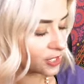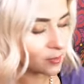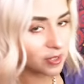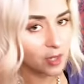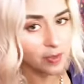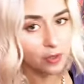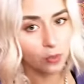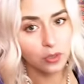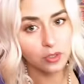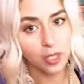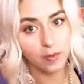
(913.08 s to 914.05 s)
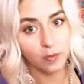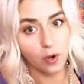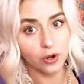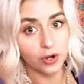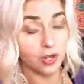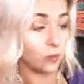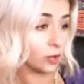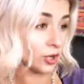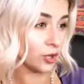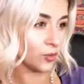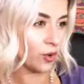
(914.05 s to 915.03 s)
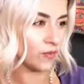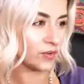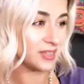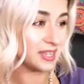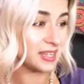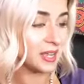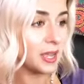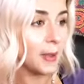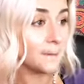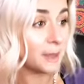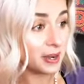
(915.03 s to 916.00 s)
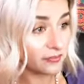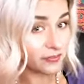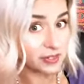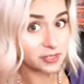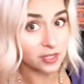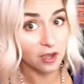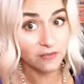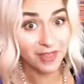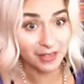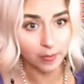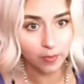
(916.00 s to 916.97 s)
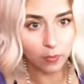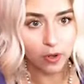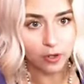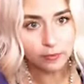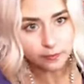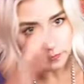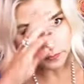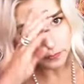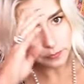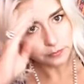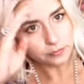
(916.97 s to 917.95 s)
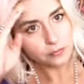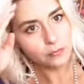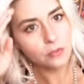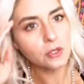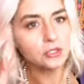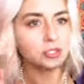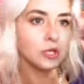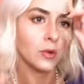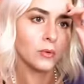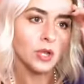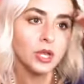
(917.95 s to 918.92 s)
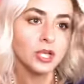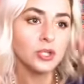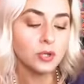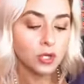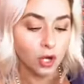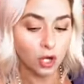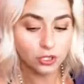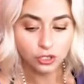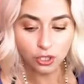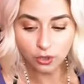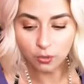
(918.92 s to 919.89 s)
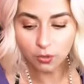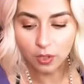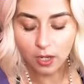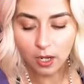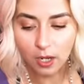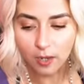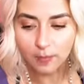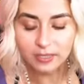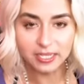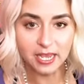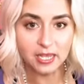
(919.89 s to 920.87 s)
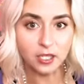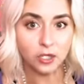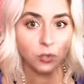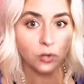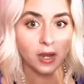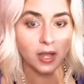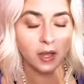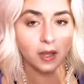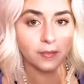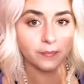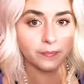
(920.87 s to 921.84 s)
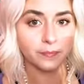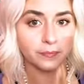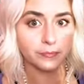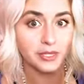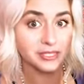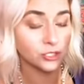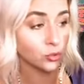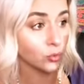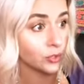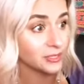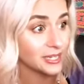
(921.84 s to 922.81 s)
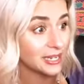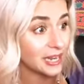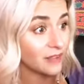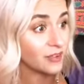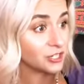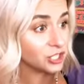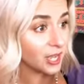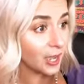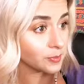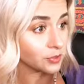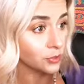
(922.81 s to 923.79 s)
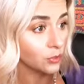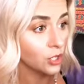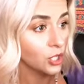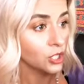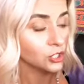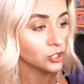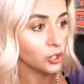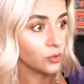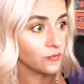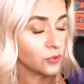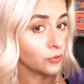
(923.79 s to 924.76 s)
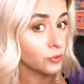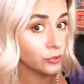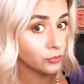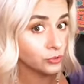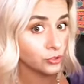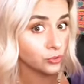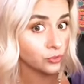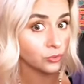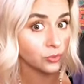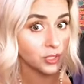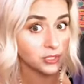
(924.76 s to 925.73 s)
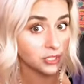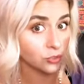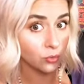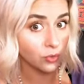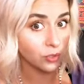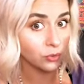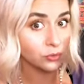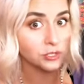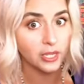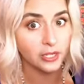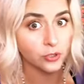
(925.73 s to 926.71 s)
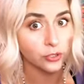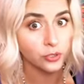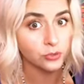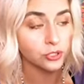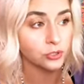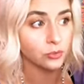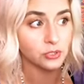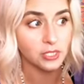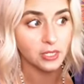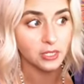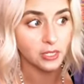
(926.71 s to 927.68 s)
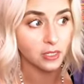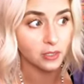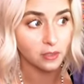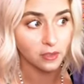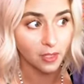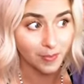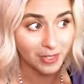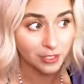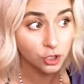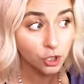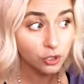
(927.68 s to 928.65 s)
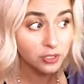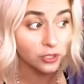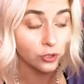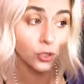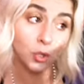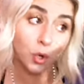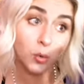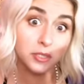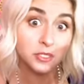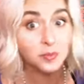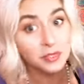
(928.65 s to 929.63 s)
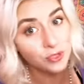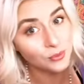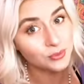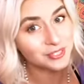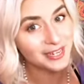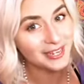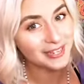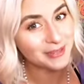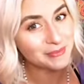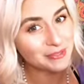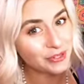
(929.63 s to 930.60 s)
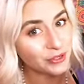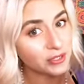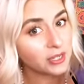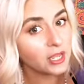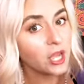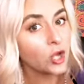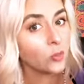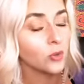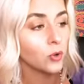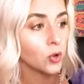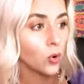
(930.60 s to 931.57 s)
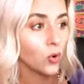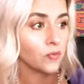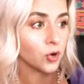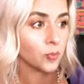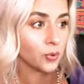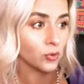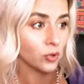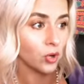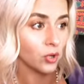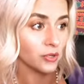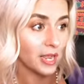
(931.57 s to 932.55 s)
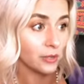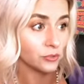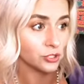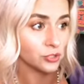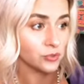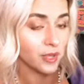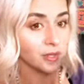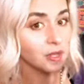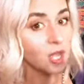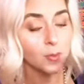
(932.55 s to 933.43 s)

Yummy, yummy lemon water. And we're gonna go over the benefits of that lemon water. So you can also um, take your um, essential oils in a veggie capsule. So if you're new to essential oils and you're new to taking them internally or you're going to be new to taking them internally, we will go over our protocol on how to do that.